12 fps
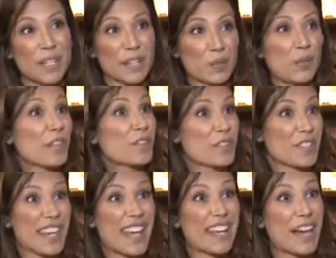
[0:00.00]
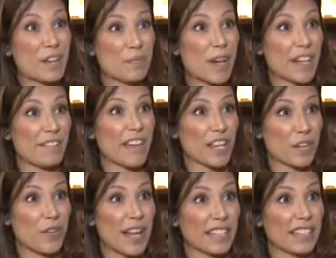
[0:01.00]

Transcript: because we understand how to modify